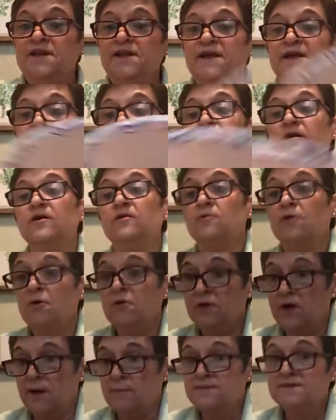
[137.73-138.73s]
need the
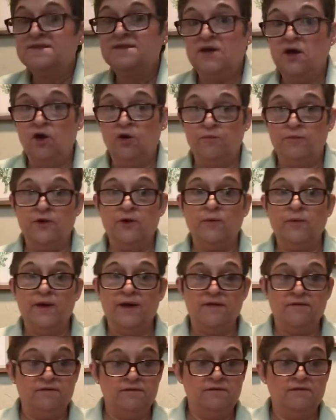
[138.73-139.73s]
grown-ups to help you
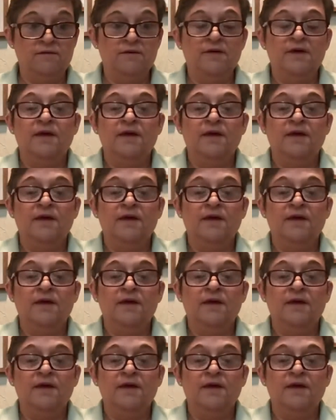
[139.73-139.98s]
with.